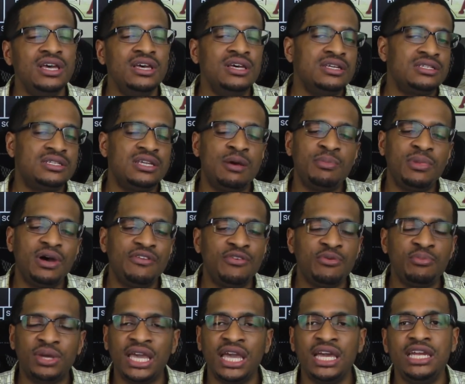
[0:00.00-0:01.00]
Some of
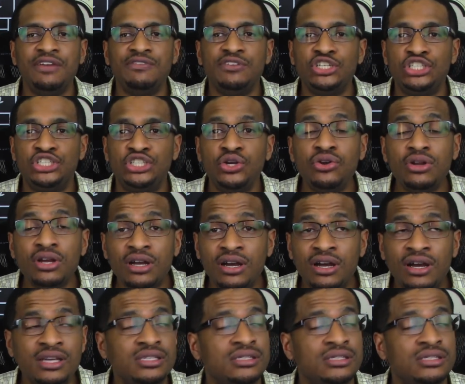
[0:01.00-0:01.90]
them can't even shoot a gun.